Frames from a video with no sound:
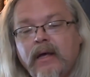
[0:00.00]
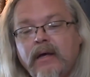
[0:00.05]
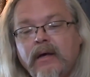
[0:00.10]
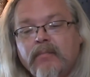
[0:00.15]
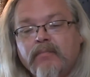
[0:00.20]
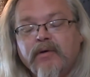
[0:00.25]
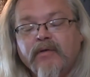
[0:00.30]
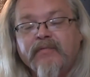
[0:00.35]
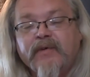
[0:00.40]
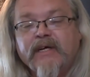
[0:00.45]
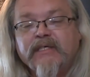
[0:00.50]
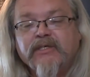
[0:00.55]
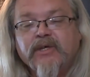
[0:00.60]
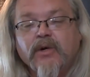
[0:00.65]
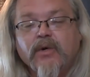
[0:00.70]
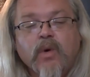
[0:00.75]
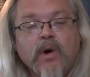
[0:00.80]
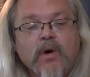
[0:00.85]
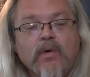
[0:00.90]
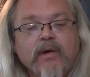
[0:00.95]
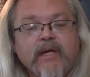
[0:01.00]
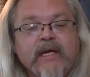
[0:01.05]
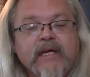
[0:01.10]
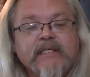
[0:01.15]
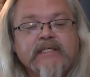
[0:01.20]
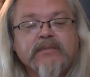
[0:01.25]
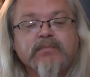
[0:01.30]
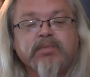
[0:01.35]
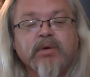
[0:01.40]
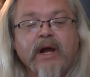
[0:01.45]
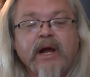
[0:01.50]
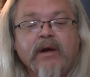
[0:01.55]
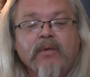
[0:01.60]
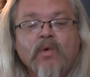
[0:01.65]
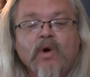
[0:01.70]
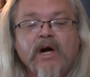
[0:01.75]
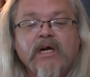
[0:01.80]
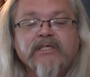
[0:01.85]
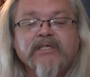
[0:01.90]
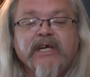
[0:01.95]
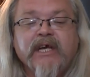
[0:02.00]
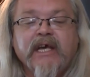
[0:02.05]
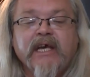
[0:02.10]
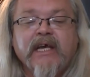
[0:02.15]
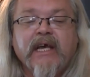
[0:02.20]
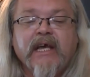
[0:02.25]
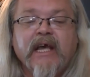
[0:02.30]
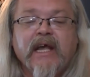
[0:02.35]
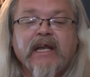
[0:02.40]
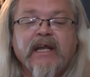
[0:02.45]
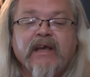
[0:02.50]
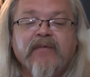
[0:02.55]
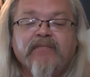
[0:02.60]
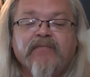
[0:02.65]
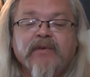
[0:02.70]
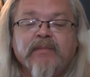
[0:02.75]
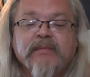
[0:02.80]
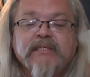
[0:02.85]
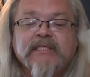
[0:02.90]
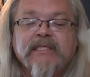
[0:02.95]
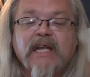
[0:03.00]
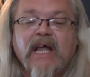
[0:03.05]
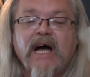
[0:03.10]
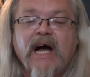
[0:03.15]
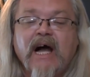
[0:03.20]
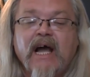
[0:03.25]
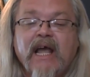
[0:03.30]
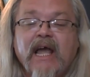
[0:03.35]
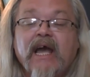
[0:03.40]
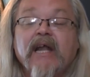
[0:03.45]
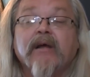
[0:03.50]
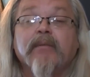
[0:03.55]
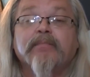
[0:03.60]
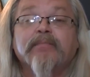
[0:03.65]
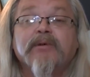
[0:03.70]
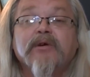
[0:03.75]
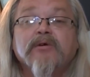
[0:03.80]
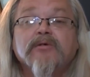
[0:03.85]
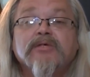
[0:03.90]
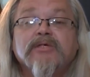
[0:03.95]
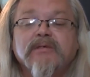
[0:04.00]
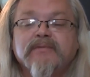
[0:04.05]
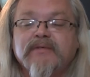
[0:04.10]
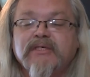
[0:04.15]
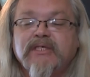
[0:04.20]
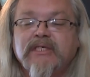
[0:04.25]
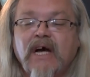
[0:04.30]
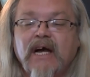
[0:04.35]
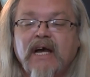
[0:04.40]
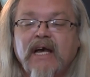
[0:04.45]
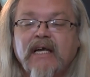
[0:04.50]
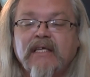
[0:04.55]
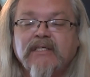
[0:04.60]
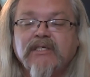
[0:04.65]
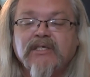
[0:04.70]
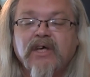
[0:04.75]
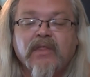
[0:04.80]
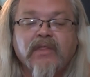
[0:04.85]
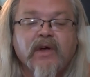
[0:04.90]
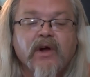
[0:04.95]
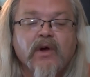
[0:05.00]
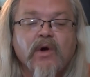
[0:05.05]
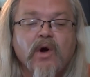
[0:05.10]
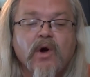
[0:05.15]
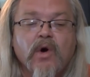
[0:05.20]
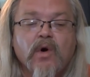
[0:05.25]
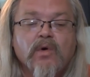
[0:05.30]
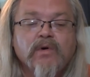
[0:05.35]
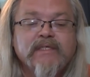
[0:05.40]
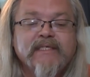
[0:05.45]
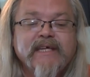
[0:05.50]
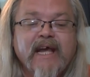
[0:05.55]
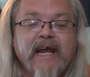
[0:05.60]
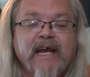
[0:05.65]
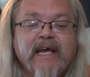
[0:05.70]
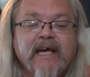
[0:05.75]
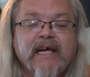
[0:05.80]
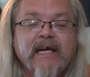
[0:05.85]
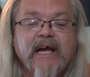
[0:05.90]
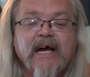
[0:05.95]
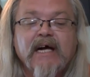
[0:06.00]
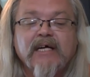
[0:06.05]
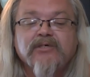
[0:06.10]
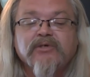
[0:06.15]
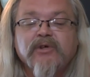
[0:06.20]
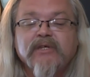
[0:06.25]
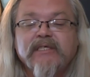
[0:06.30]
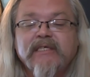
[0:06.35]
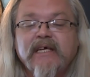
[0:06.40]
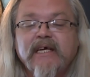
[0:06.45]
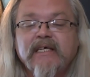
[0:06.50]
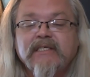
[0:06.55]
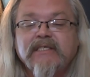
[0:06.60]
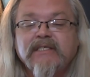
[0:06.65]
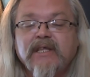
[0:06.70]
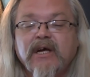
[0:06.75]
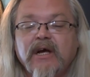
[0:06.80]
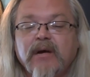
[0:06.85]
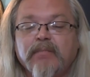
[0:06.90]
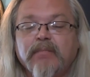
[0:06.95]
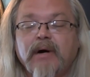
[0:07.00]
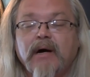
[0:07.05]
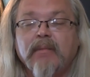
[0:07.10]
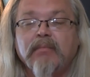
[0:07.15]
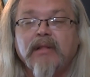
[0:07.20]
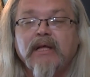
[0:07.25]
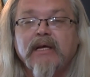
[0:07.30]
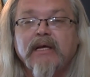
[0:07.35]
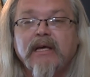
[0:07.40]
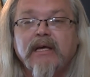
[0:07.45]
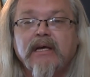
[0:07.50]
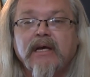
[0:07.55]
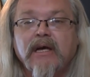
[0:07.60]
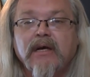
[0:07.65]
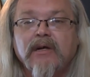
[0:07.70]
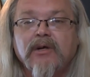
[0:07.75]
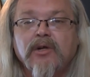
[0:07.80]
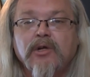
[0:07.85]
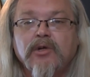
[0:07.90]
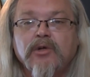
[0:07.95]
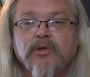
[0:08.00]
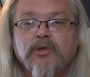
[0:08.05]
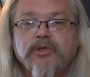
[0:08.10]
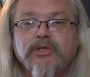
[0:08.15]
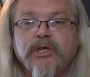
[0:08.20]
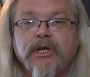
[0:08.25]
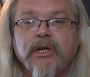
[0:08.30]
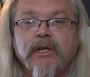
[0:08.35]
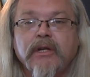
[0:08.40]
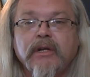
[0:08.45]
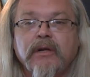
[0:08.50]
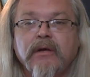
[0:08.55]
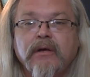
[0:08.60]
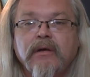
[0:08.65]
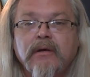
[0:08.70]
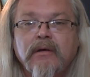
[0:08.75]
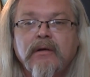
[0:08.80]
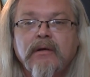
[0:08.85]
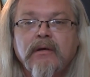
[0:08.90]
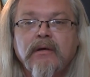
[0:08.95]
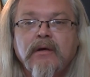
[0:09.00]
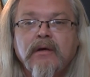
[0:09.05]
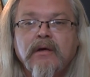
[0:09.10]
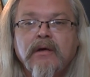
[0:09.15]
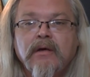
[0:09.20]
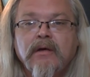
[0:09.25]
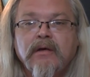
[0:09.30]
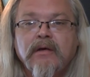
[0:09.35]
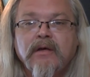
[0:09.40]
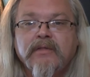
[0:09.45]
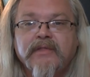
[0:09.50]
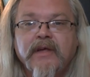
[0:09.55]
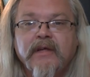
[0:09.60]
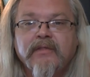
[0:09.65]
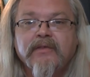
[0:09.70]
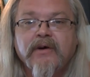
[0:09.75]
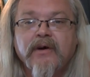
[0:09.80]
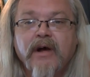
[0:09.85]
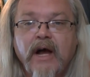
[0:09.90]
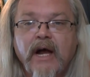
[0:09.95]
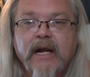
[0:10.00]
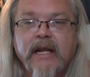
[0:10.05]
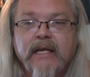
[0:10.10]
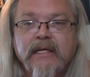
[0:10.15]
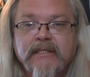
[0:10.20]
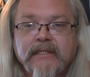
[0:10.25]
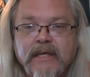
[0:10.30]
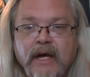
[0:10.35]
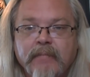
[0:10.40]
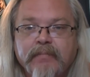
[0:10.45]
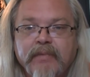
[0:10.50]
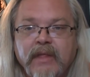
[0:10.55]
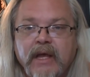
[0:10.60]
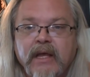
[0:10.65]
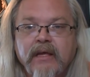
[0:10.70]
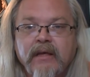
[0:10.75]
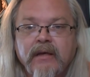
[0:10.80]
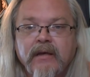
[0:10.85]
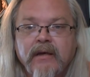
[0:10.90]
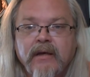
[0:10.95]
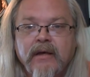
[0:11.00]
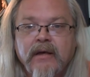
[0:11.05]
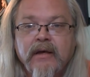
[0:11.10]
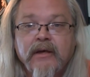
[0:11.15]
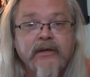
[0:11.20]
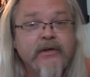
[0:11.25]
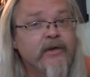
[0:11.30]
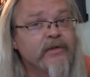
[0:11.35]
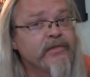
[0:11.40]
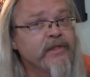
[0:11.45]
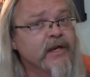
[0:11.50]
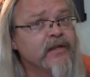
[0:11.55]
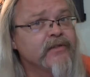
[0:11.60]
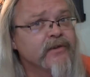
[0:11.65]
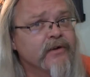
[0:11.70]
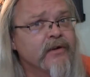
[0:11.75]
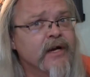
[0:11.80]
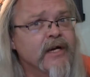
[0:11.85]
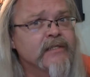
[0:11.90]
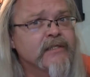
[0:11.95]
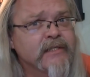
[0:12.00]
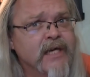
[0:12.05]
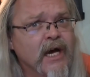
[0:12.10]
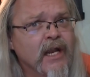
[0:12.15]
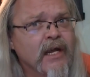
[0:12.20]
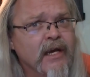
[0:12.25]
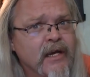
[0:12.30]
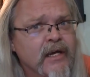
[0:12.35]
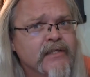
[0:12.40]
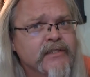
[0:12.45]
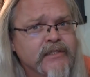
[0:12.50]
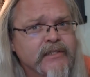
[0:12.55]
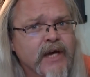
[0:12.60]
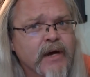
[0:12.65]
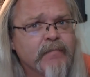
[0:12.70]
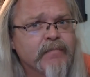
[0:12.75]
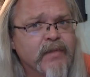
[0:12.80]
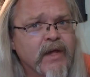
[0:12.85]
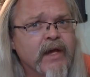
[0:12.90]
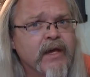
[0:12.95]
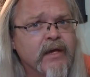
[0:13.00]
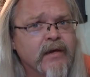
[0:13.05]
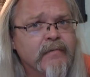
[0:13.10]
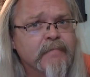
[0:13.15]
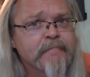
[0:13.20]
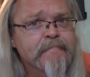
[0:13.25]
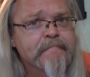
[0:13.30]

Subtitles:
Professor, quote, it's brainwashing, an infamous lie, and abuse of science. Their own data contradicts their public conclusion. You think they're hiding something? You think they're not telling us something?